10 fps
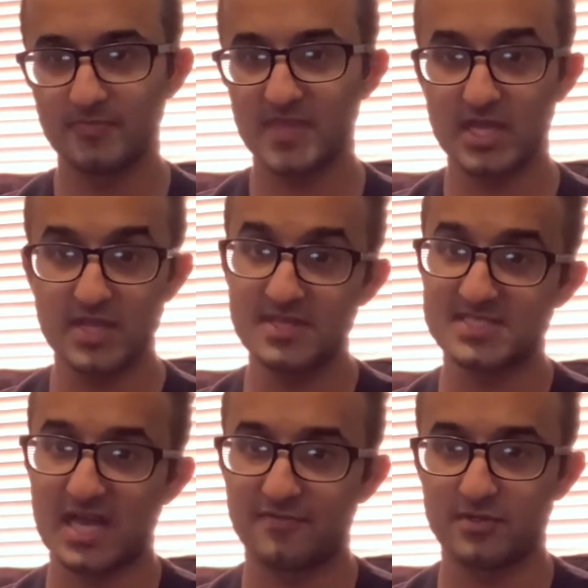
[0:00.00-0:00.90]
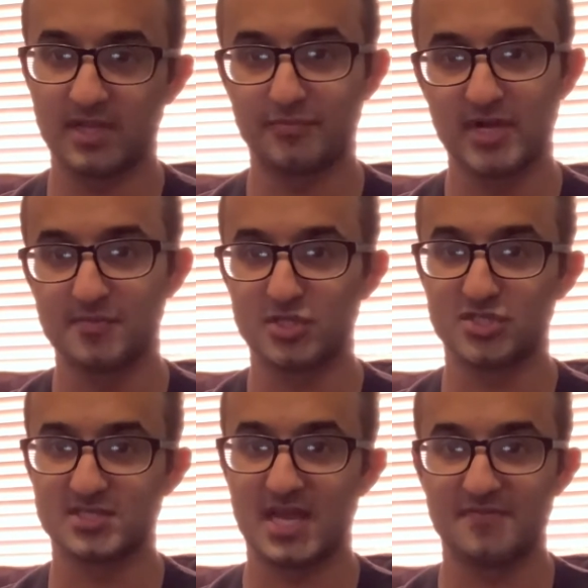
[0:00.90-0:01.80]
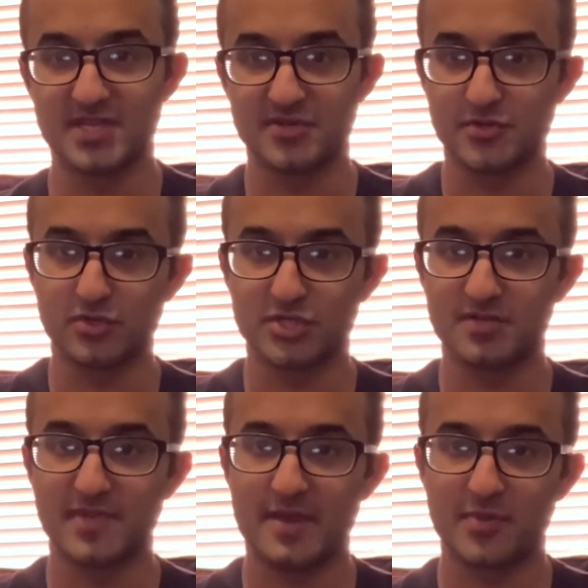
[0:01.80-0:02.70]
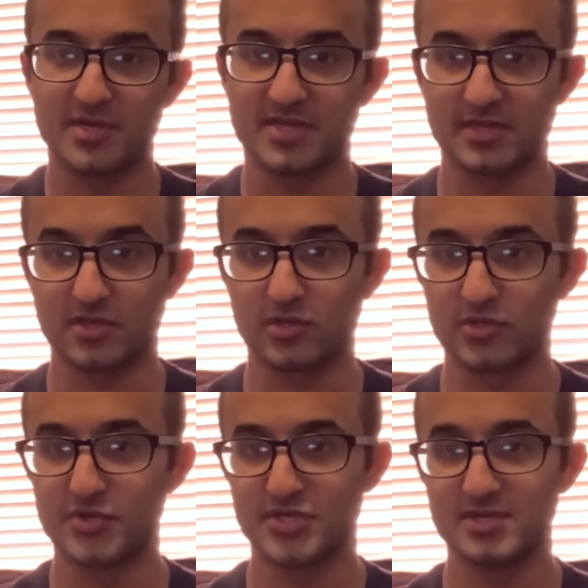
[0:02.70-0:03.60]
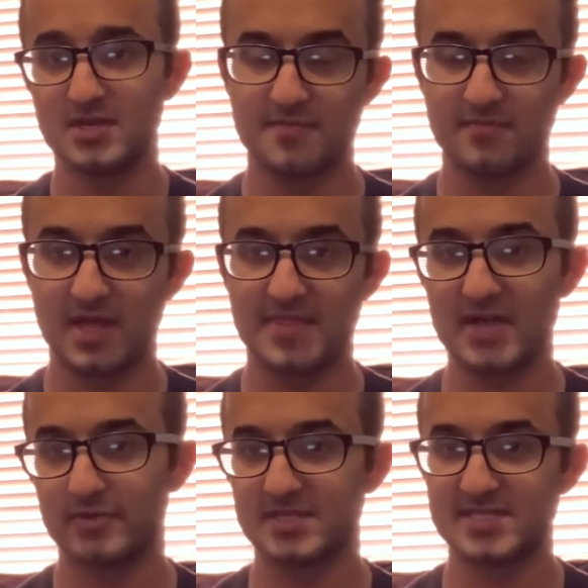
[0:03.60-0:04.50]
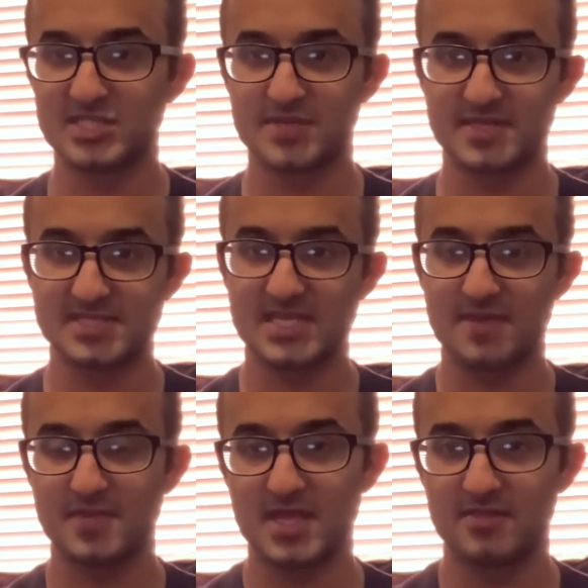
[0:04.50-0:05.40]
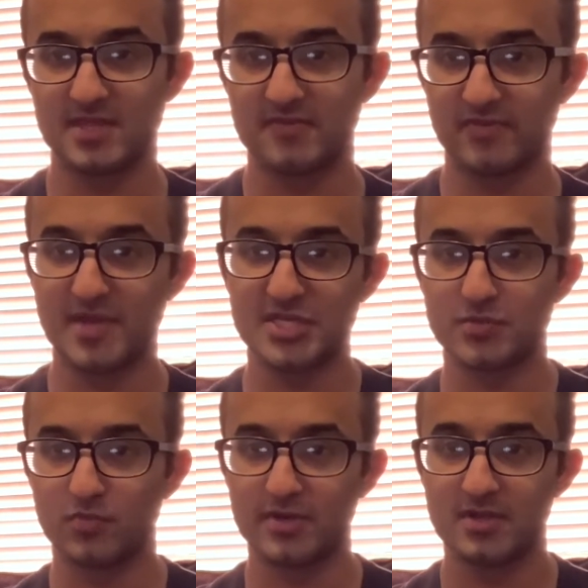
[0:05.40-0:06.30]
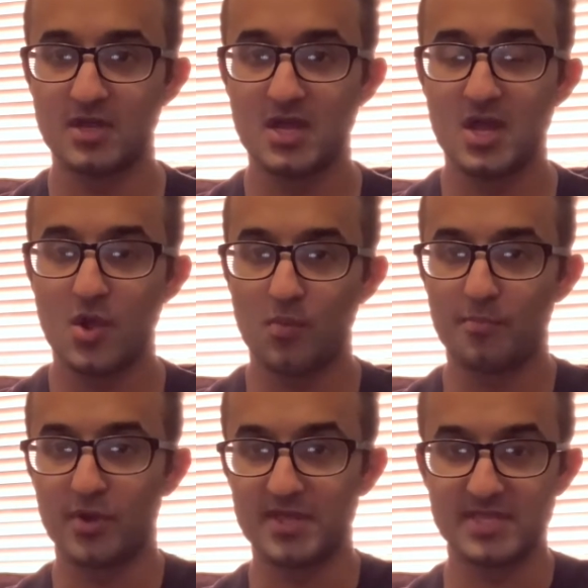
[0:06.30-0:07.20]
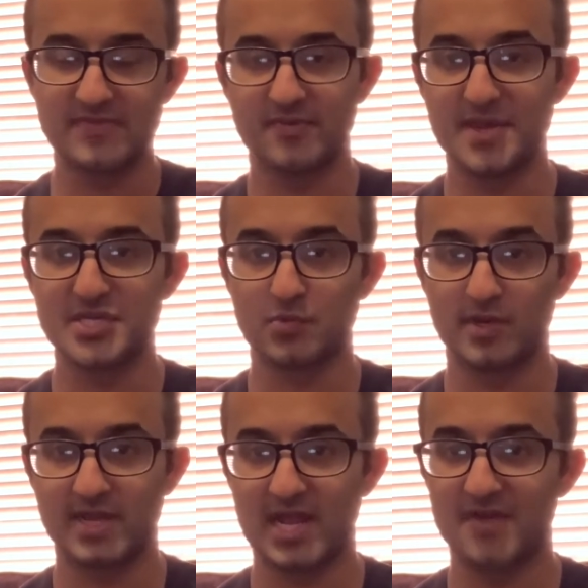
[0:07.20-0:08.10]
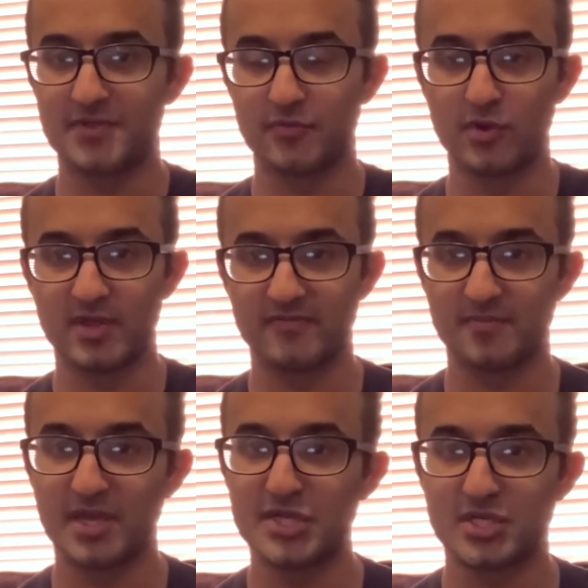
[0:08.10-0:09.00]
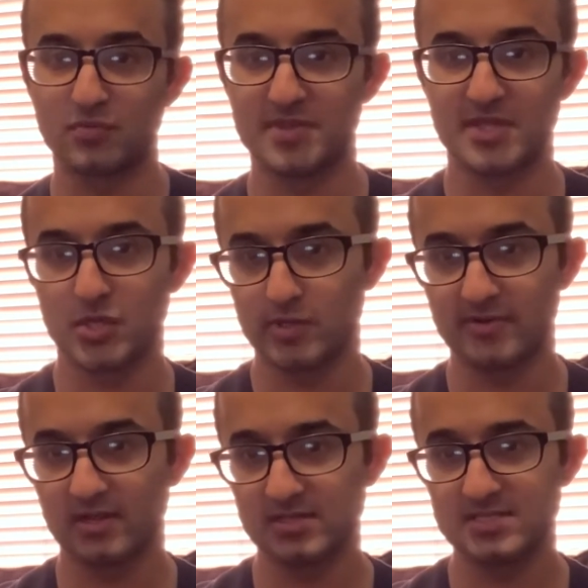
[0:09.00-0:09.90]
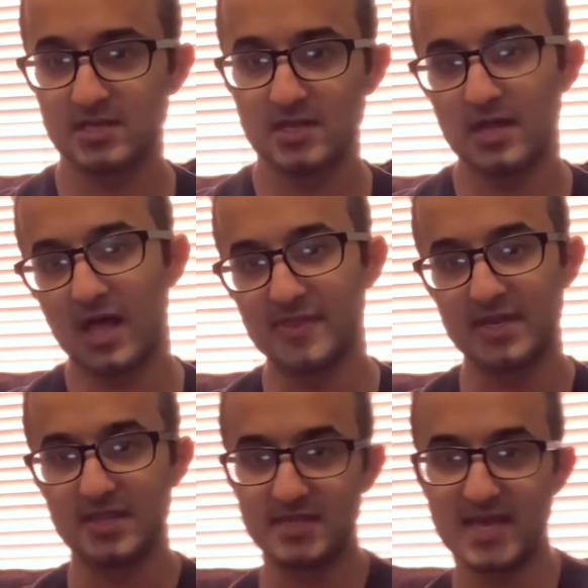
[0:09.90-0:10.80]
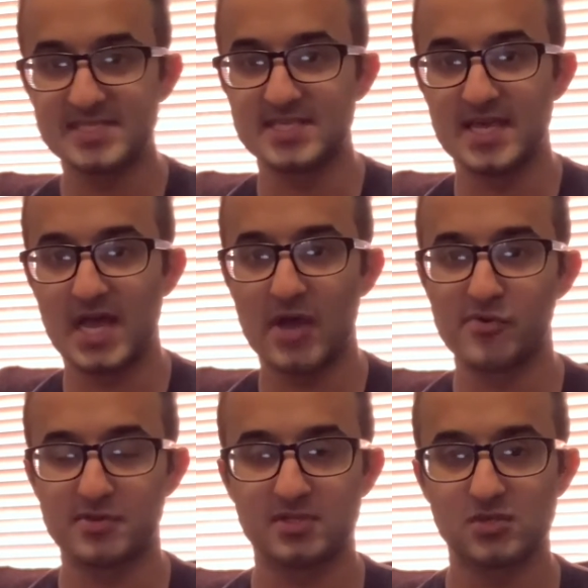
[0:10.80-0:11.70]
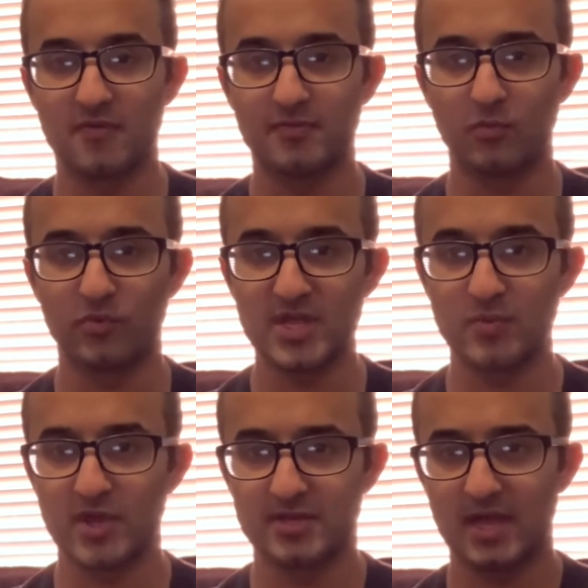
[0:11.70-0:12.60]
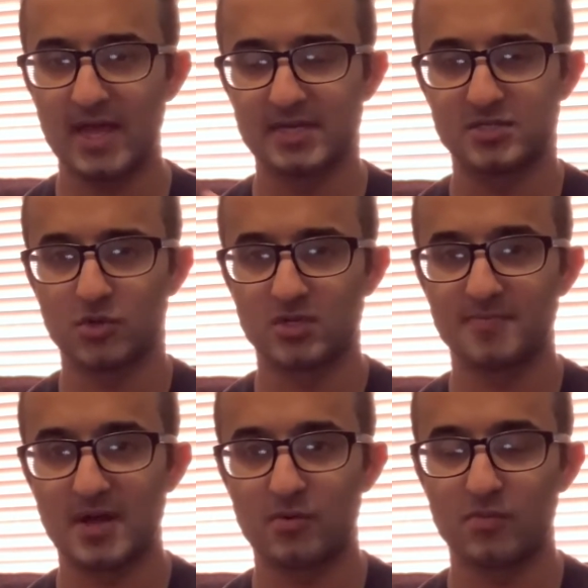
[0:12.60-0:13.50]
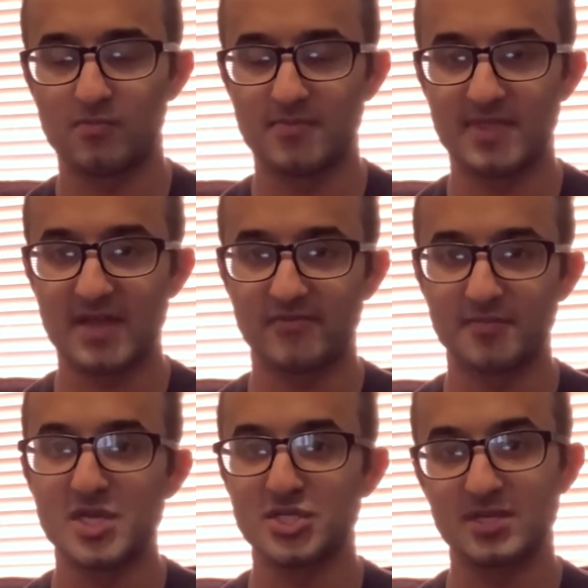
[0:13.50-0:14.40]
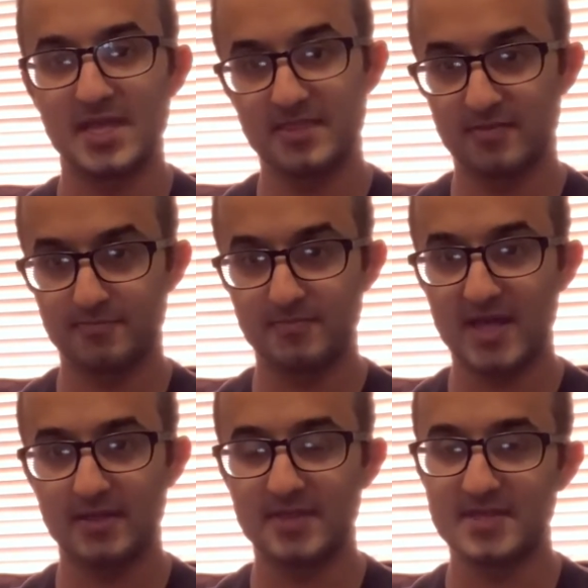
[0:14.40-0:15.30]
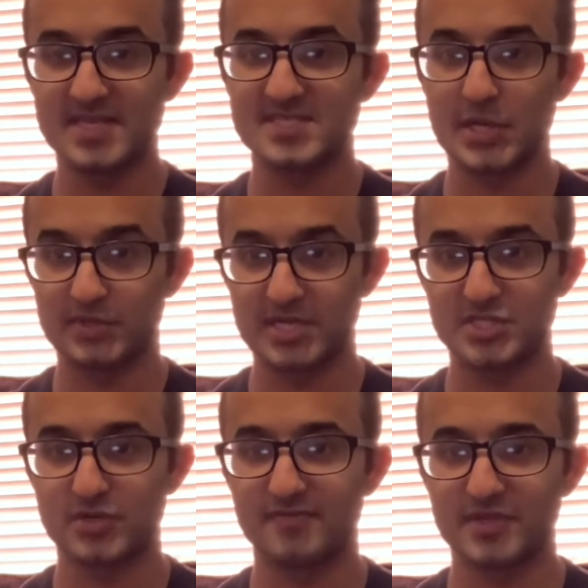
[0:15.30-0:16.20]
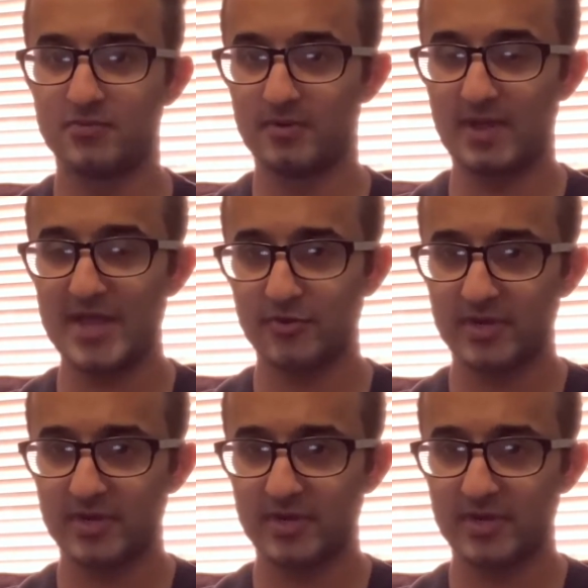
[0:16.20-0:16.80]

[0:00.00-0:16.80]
In the scaffold, it'll pretty much just have the introduction, main body, and the conclusion, and that will essentially be the same in the information one but in the information one, I'd have the raw information with the URLs. And then in the essay, I would sort of reword and talk about that information in the in the essay or the literature review. I don't really